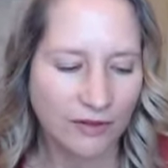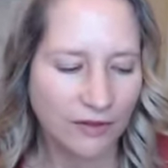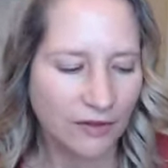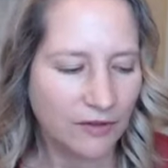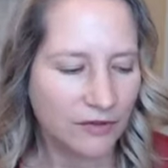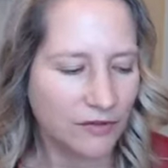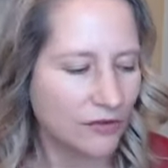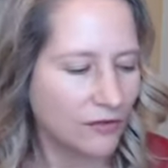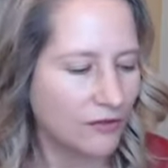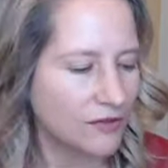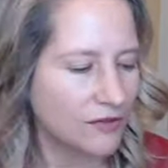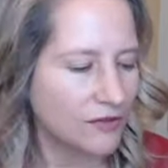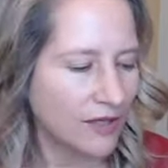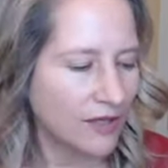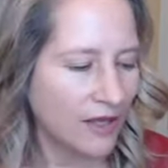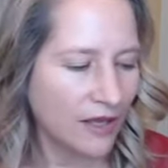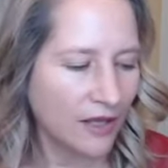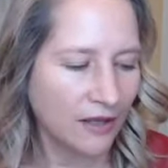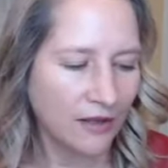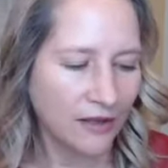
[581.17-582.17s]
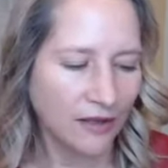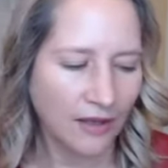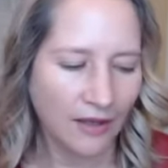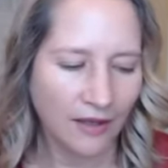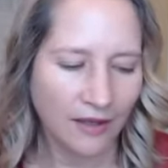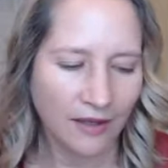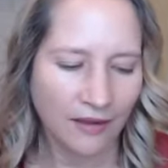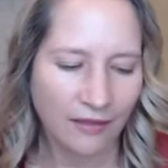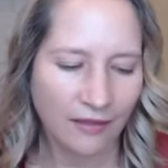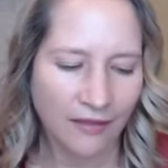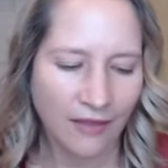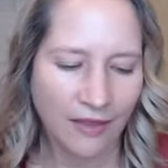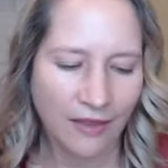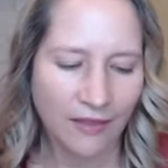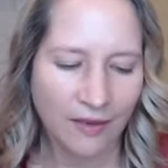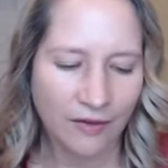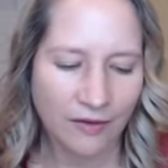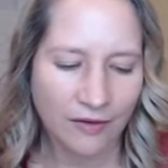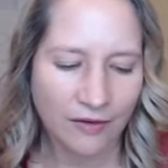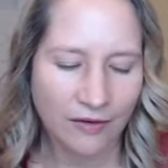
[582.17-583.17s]
So they're saying
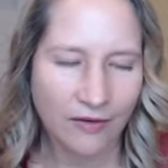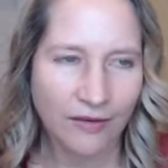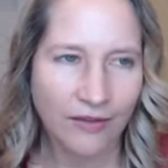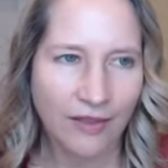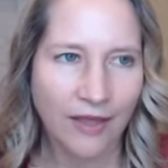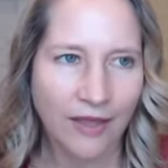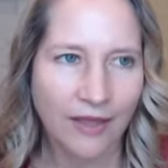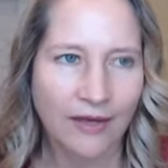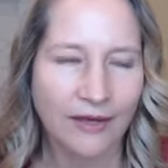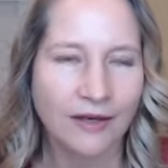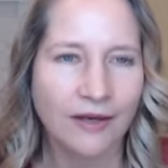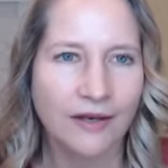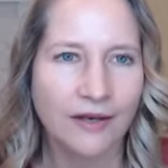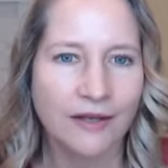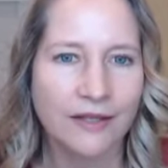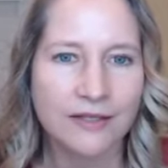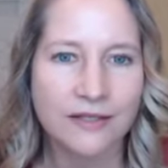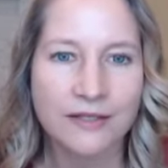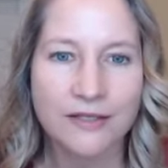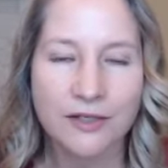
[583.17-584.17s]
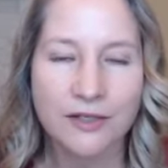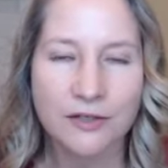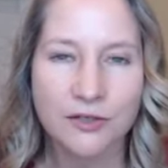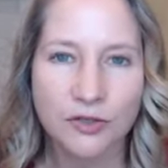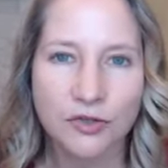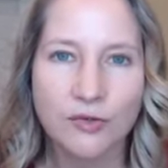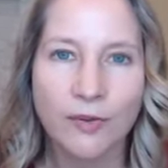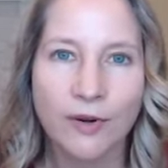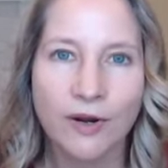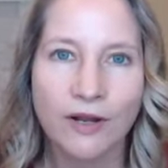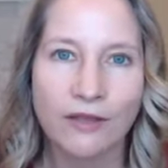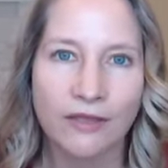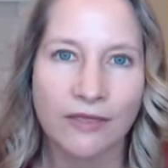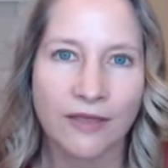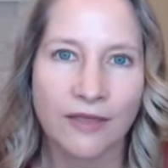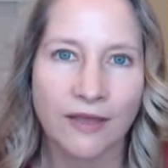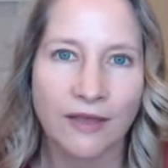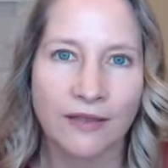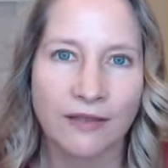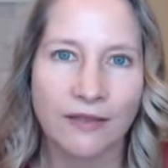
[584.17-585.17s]
that this is a two-part
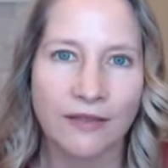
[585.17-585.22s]
thing,